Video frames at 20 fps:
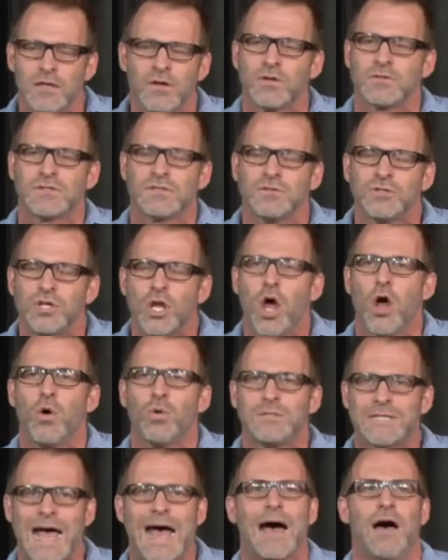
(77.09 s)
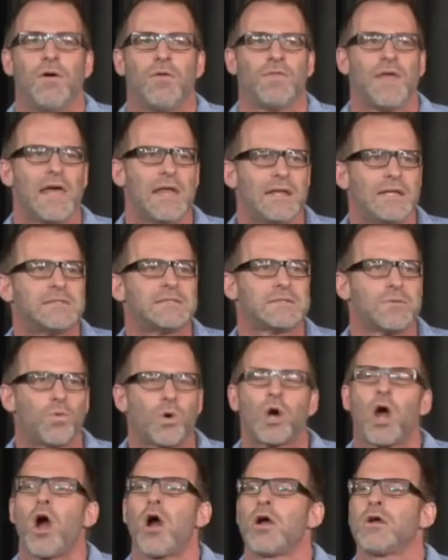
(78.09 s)
There's no doubt that it's,
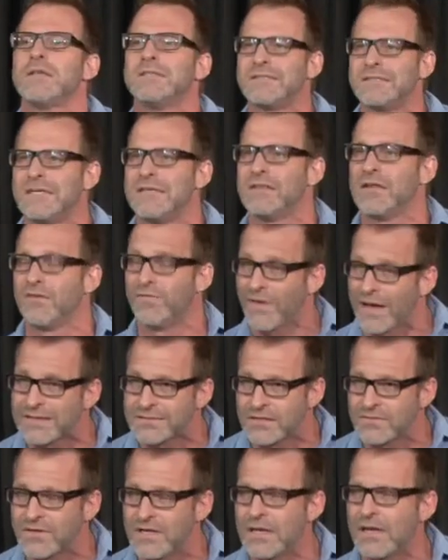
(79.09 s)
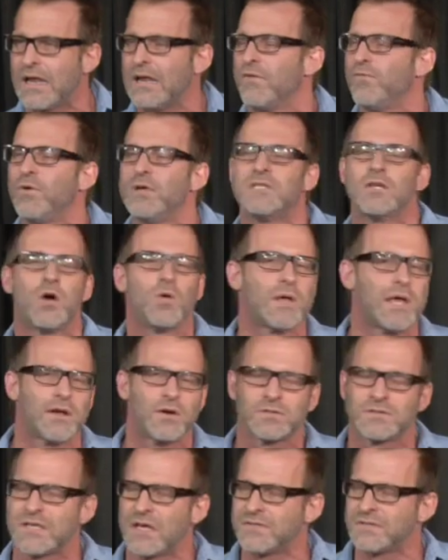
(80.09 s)
we're already seeing the effects of it, and if we don't get
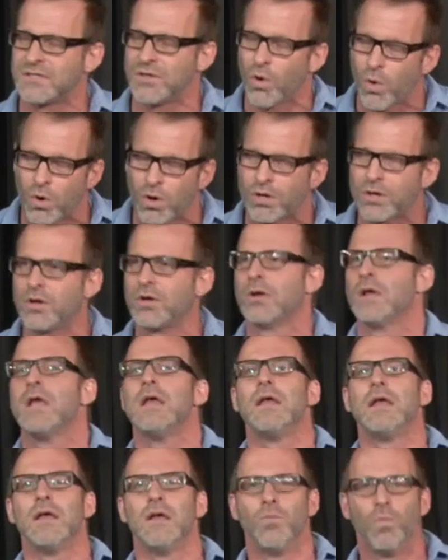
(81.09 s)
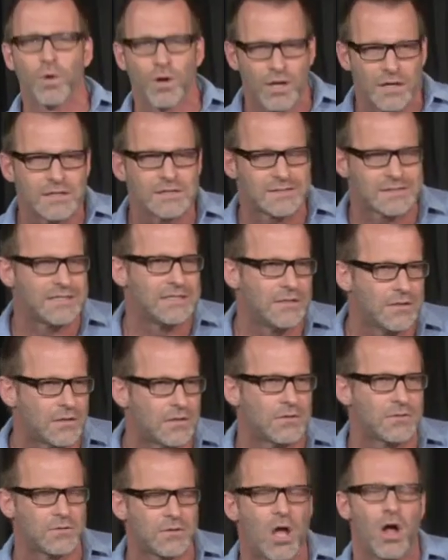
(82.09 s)
ourselves in order, we're going to
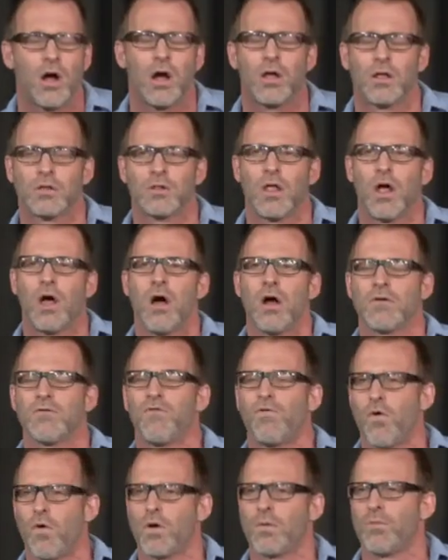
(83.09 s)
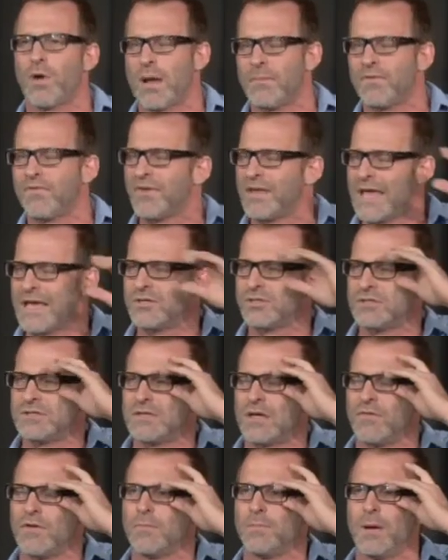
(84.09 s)
see long, long form
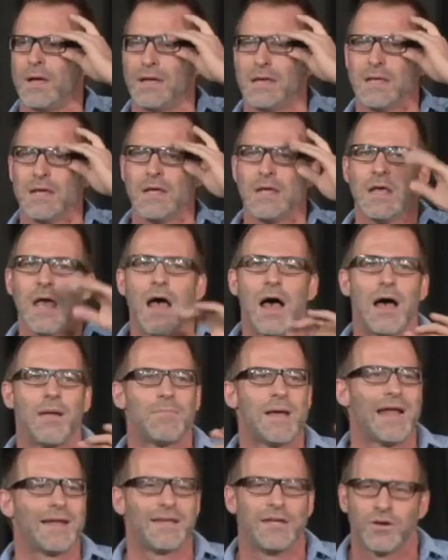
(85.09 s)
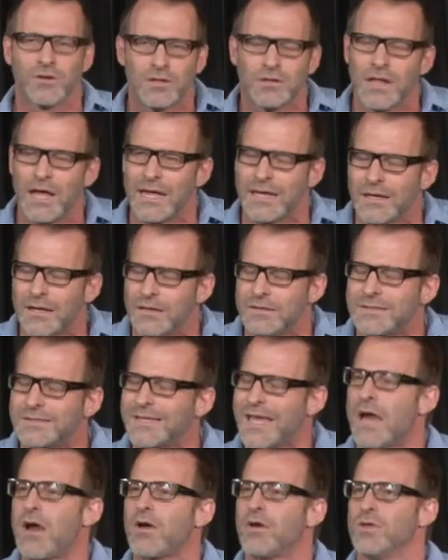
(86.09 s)
ramifications of it. But I'm not here to like
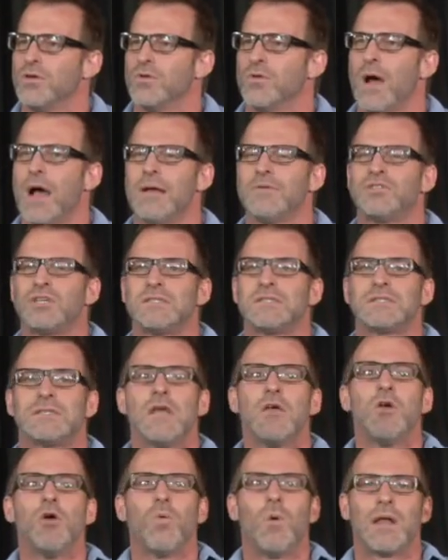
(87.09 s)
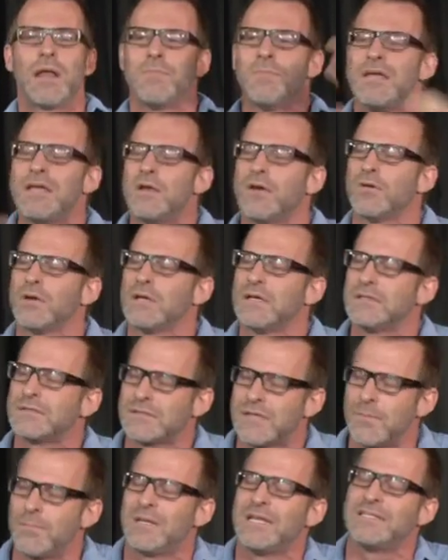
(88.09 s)
scare you. I just, when I'm hearing
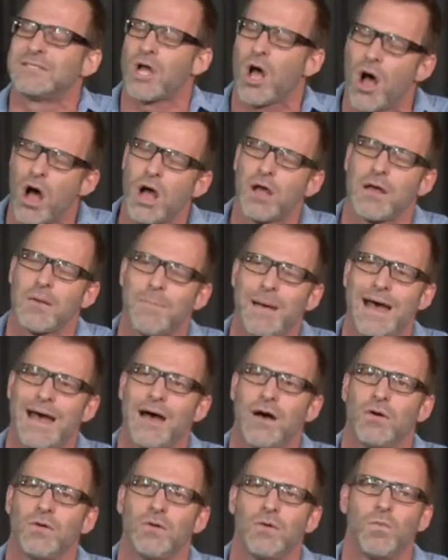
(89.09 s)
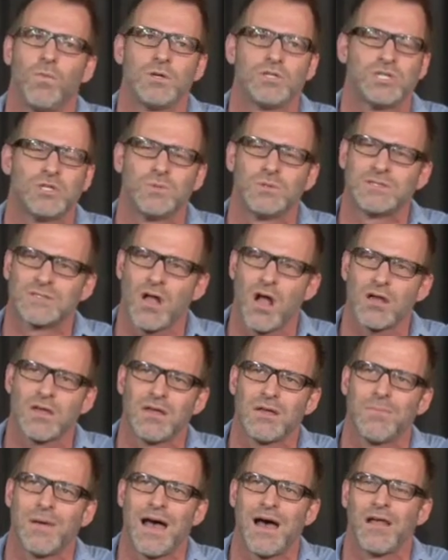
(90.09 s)
somebody talk about what she was
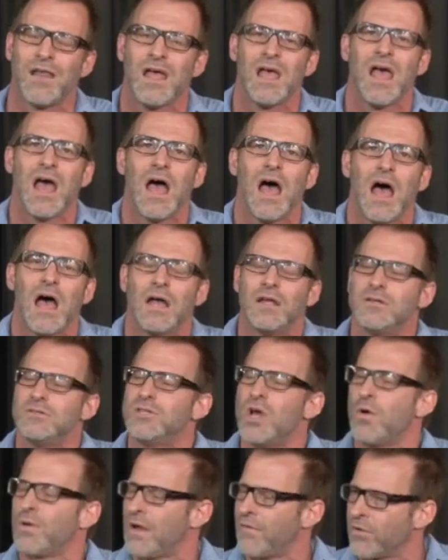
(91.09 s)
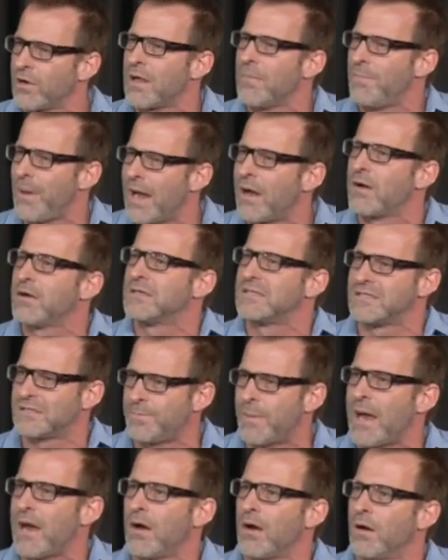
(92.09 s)
talking about, don't ever compare and
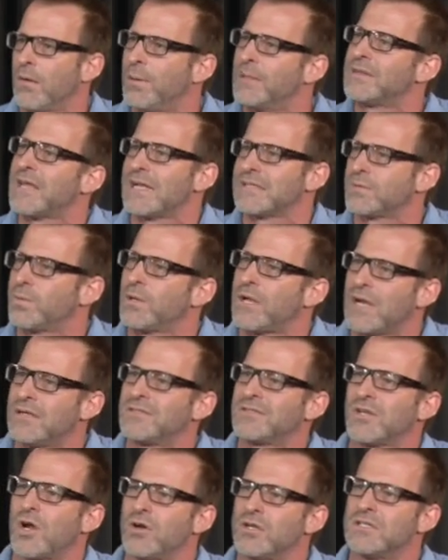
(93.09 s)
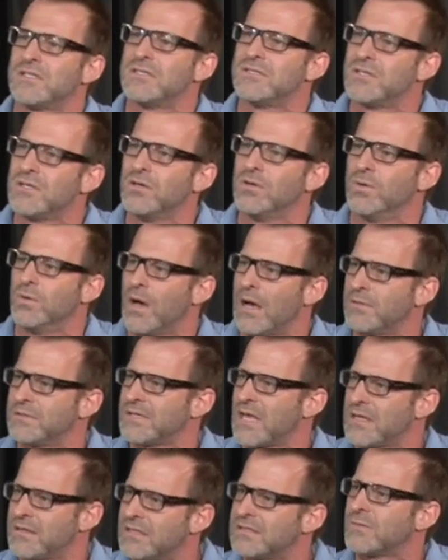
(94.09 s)
despair, but that's what I started to do. I
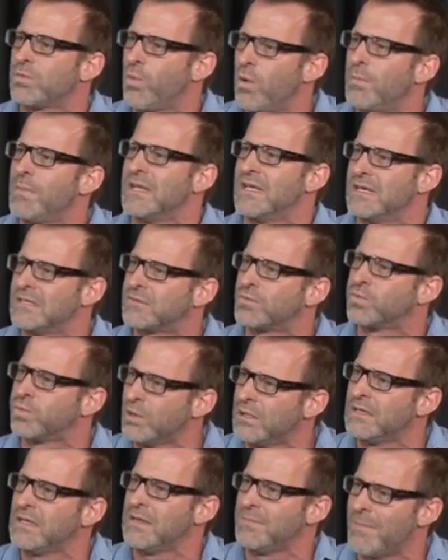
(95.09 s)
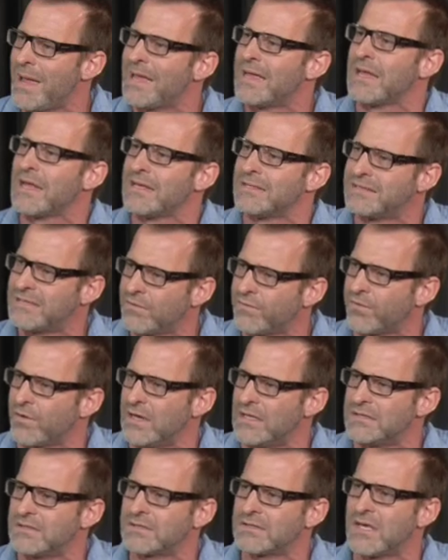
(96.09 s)
was like, this woman is really making a
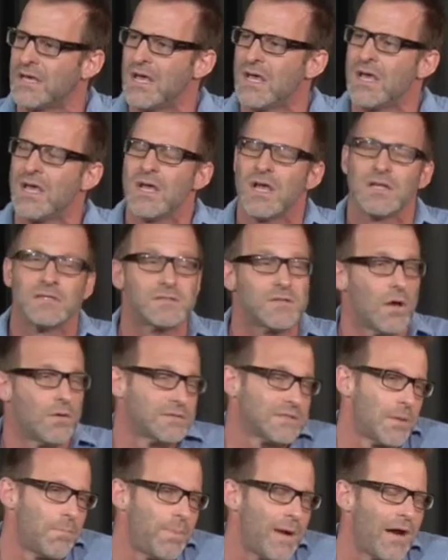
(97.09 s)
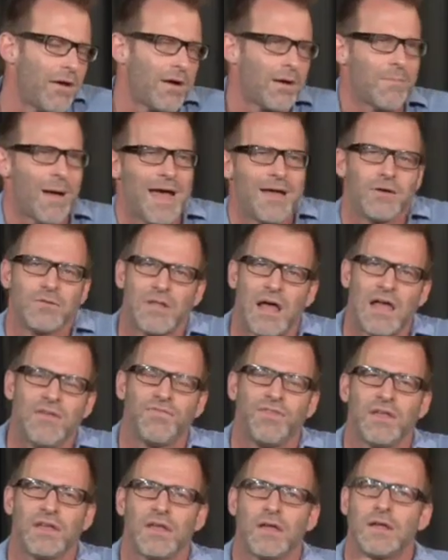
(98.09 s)
difference. So I was comparing my own
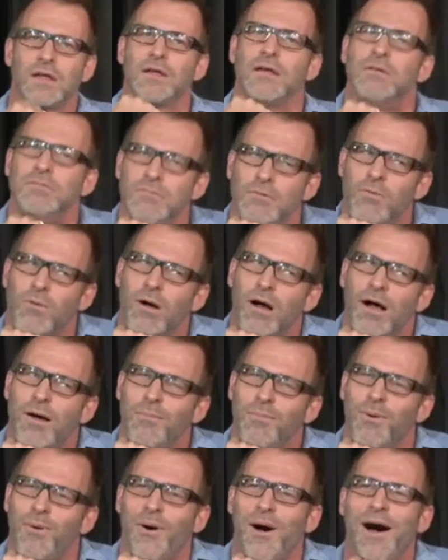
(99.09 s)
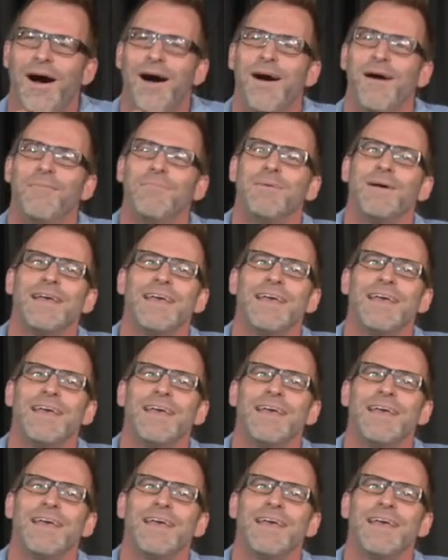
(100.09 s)
life thinking, womp womp.